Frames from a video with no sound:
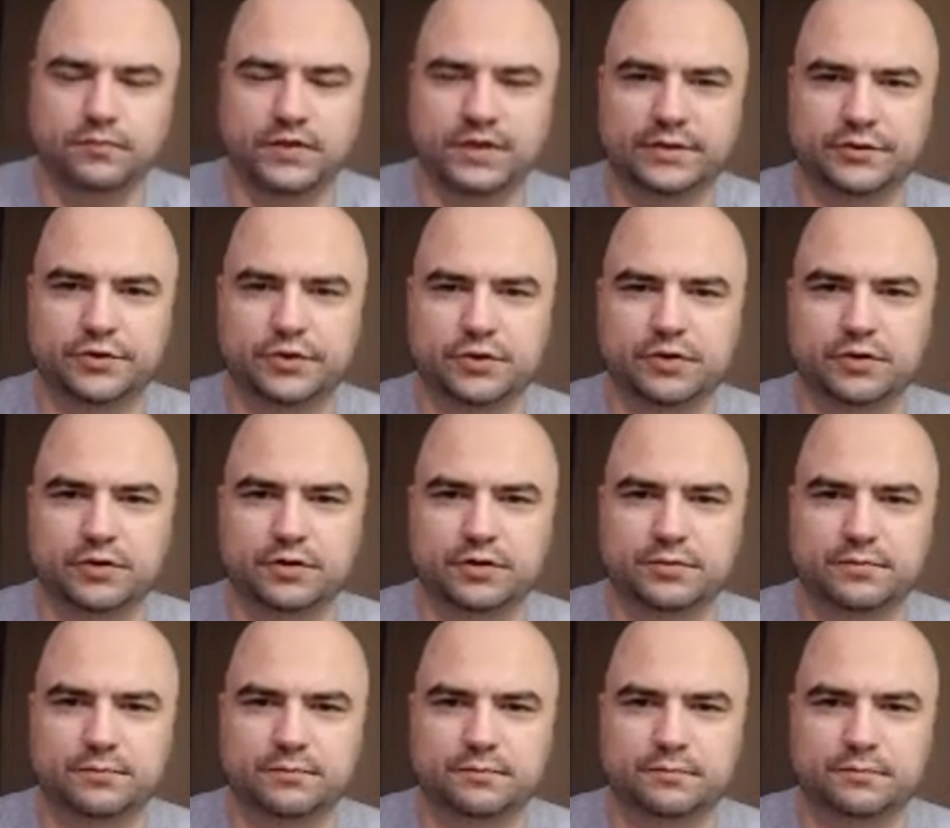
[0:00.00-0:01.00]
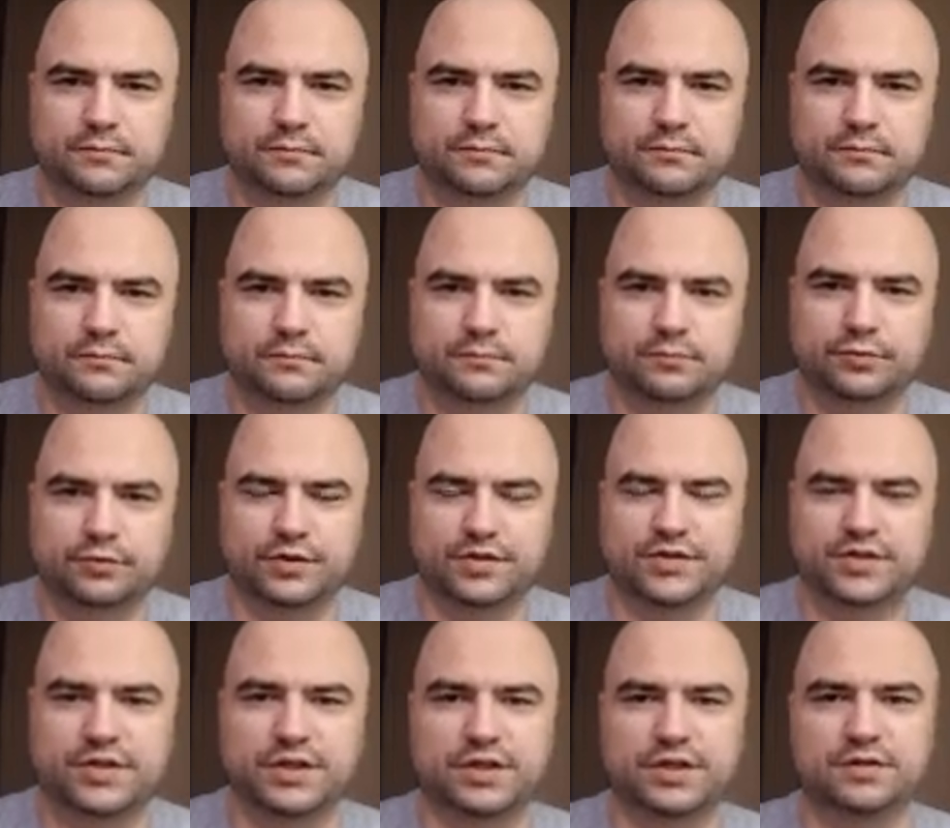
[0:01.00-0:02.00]
under
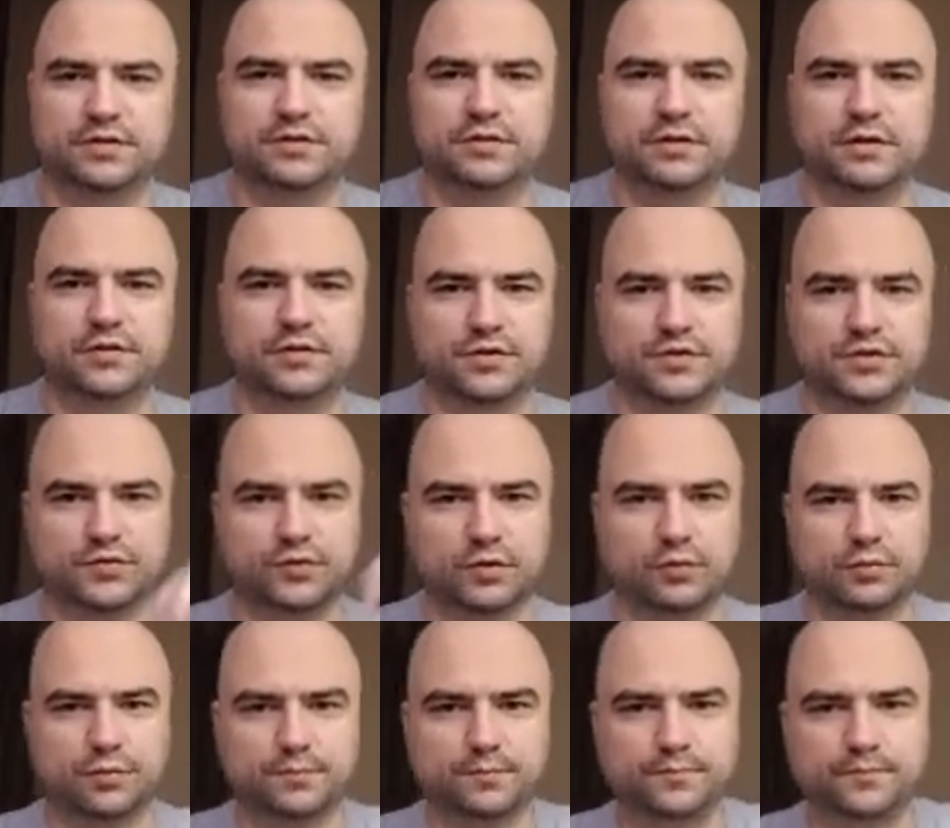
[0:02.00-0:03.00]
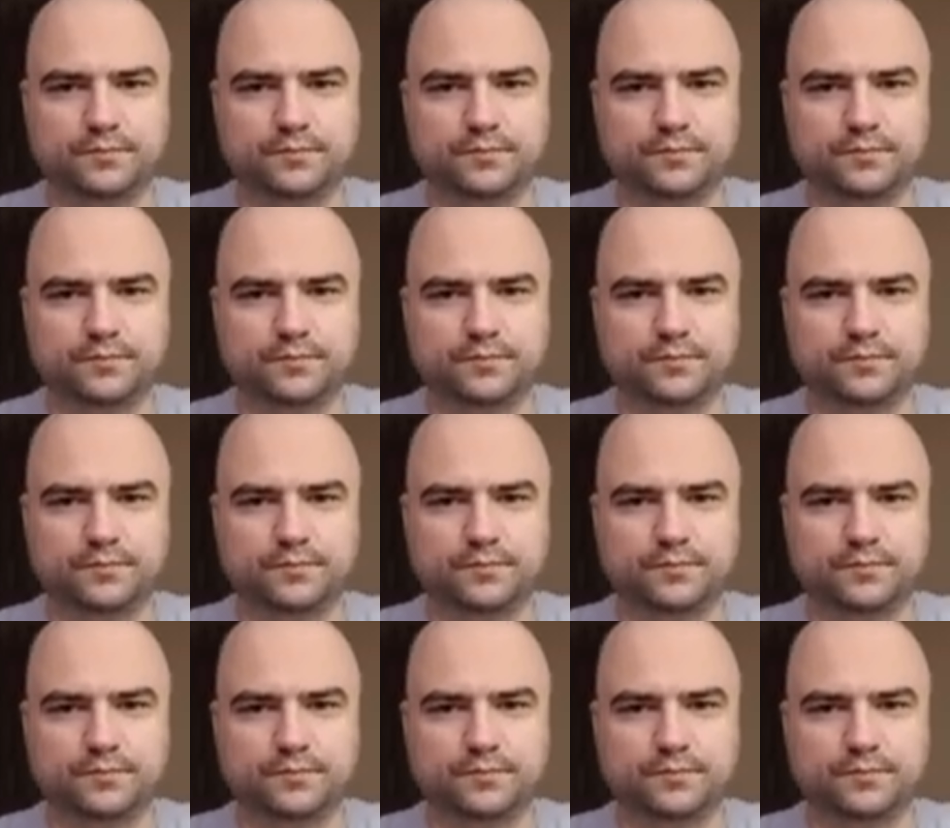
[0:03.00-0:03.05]
pristine in this room.